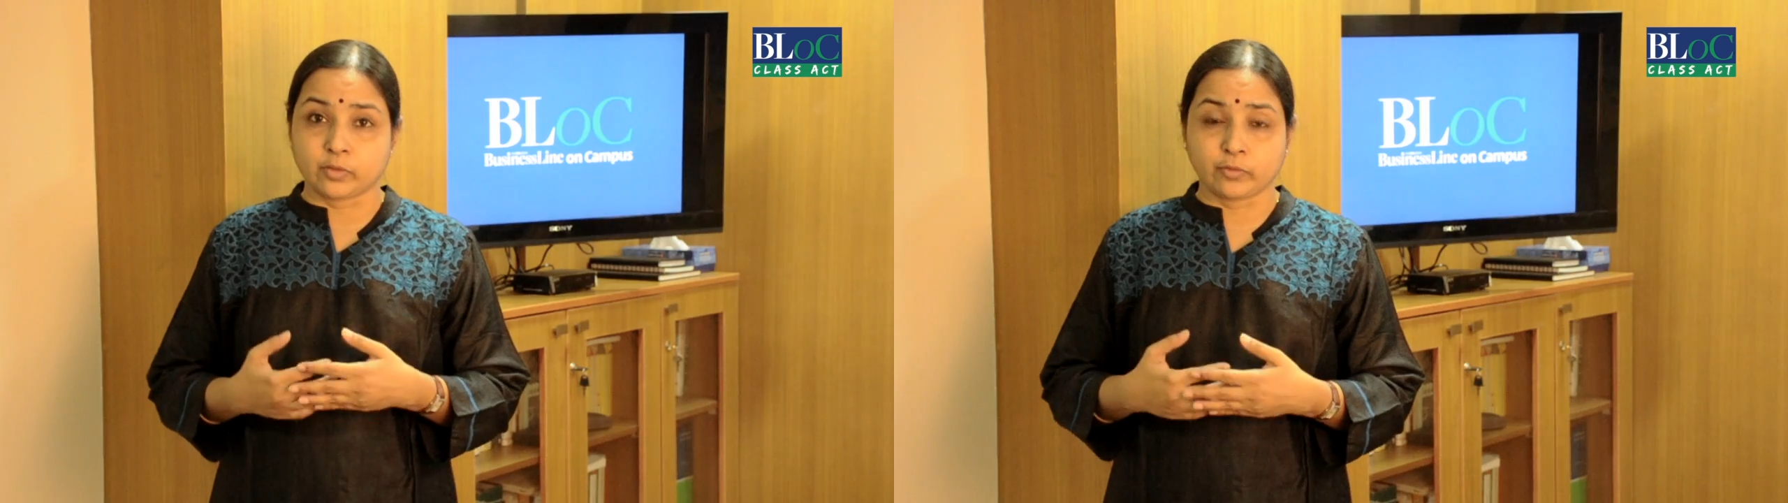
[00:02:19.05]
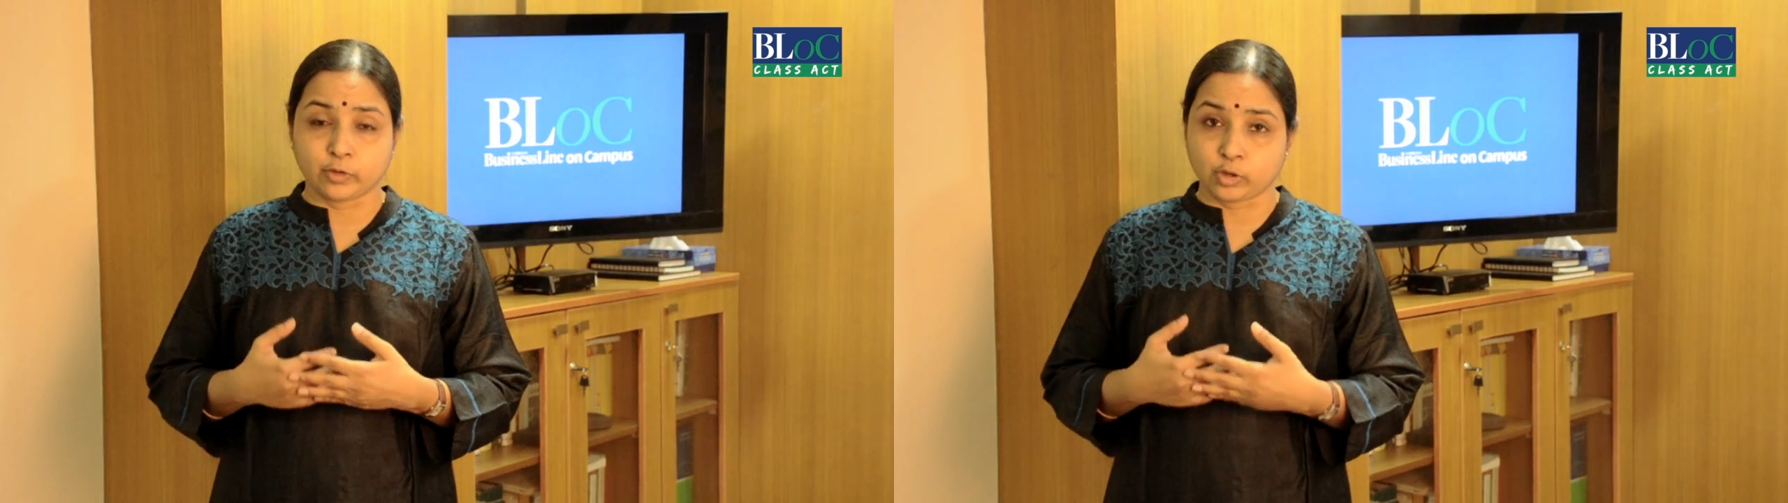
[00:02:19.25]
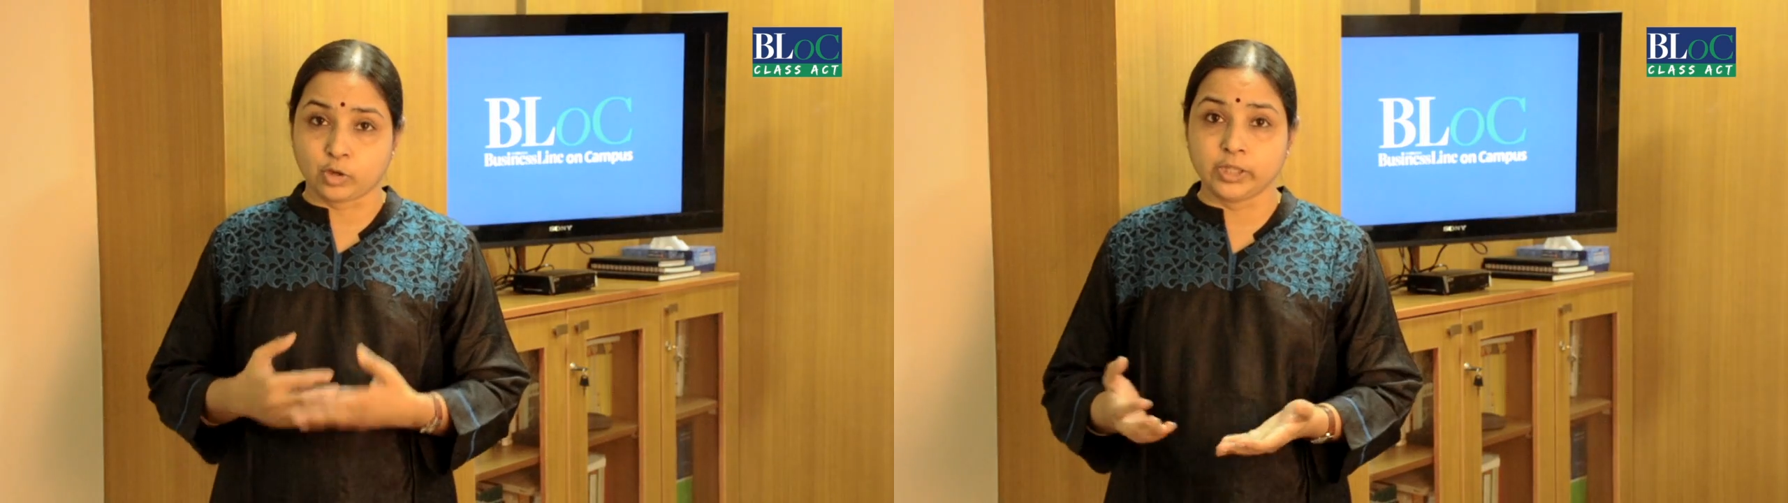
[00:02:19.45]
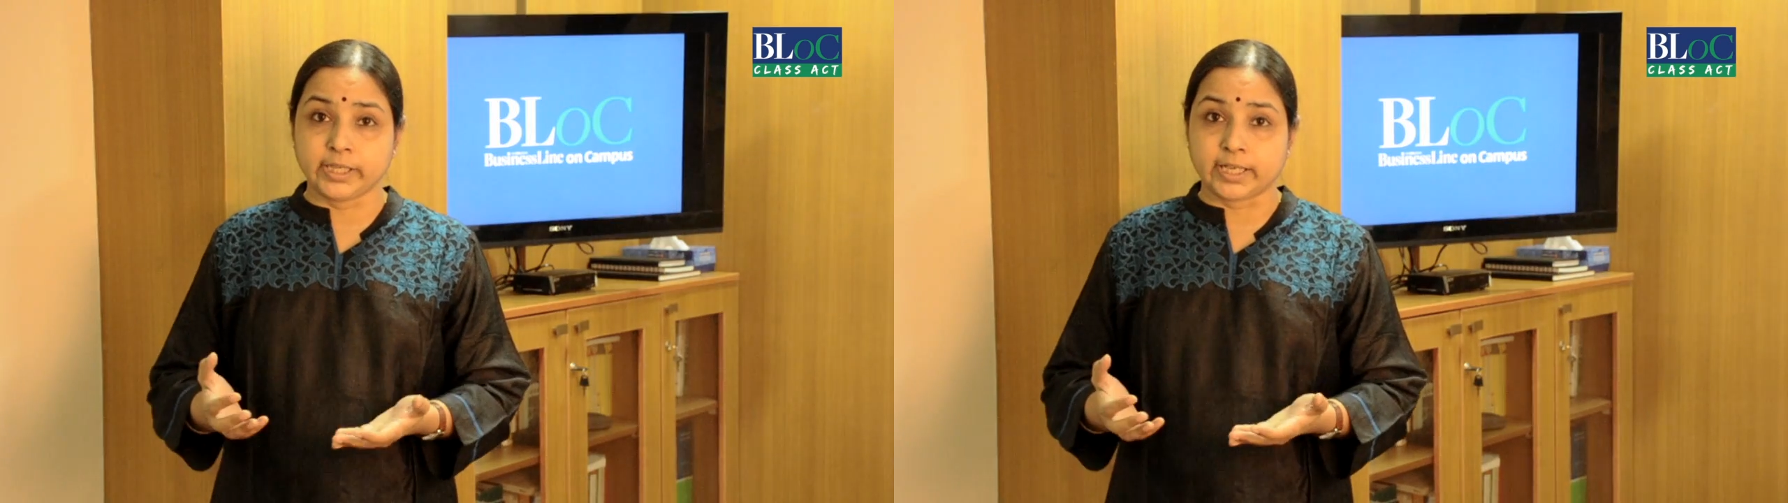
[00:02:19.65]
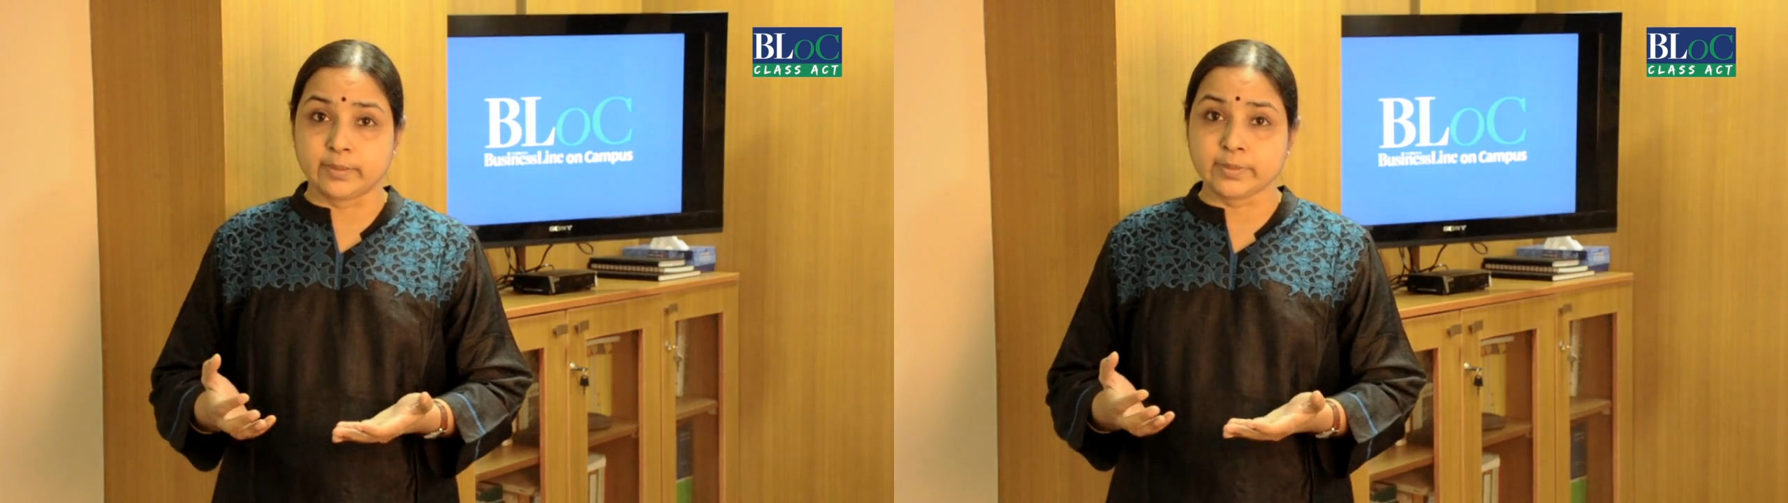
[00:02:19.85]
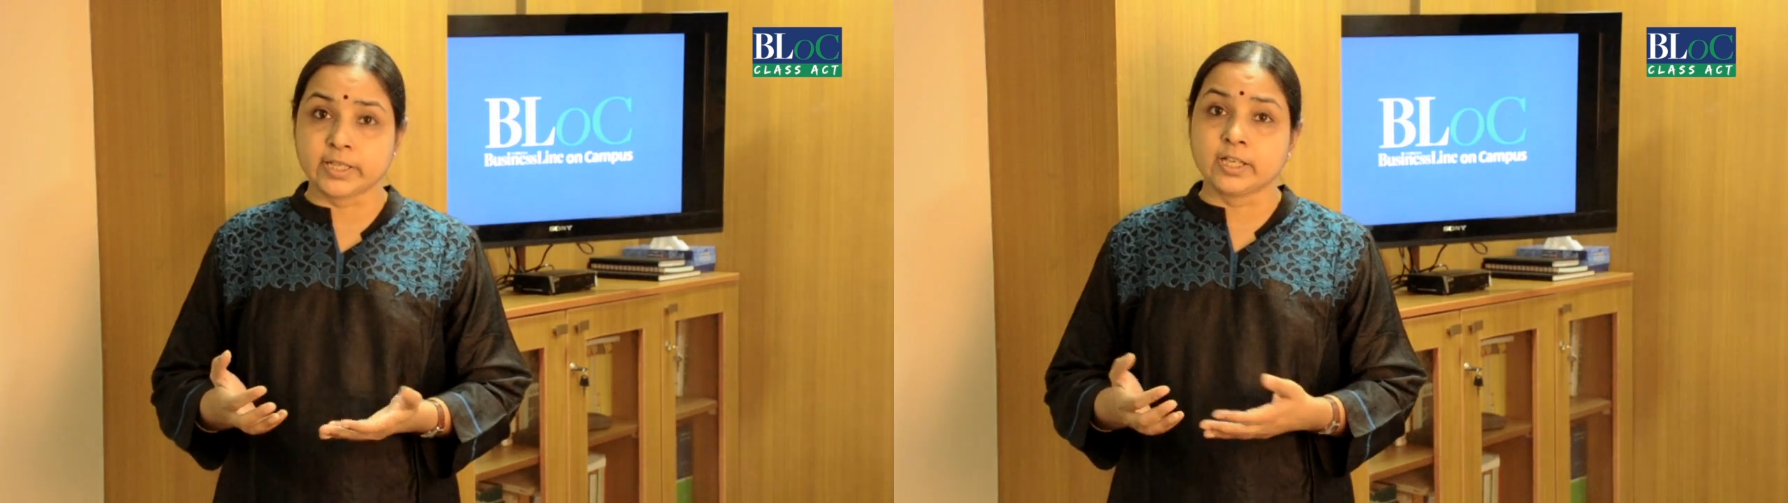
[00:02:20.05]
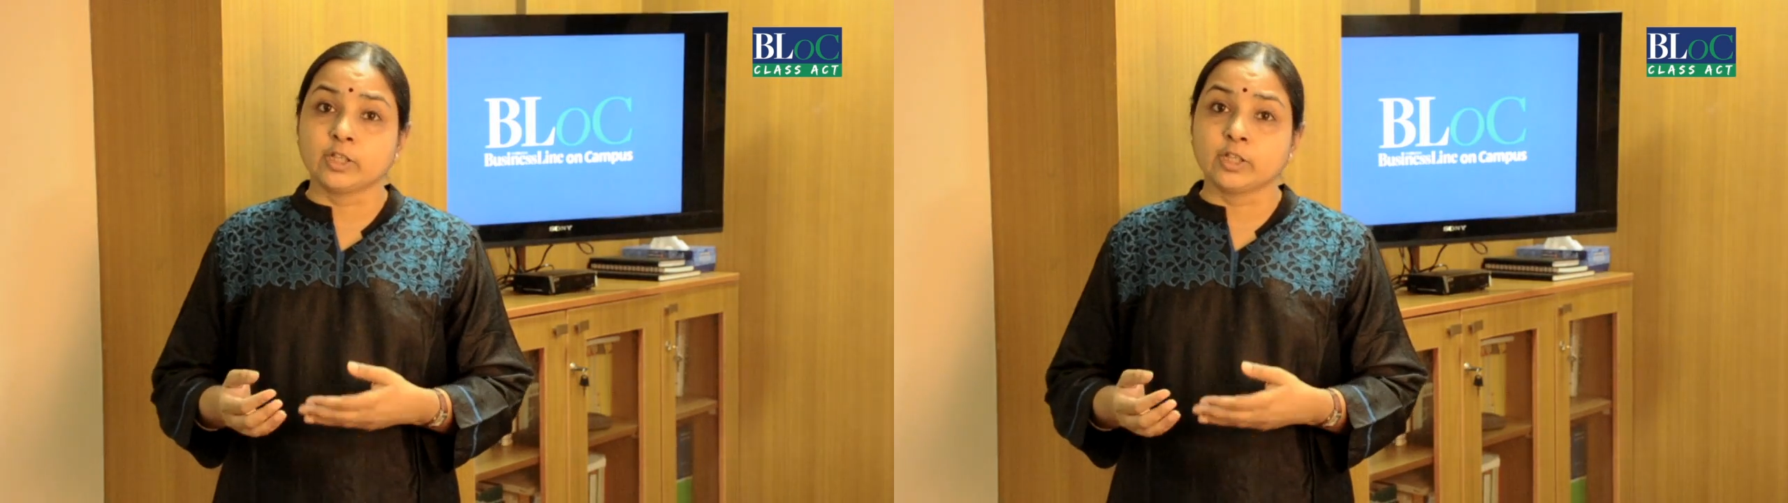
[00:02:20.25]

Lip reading: for all times.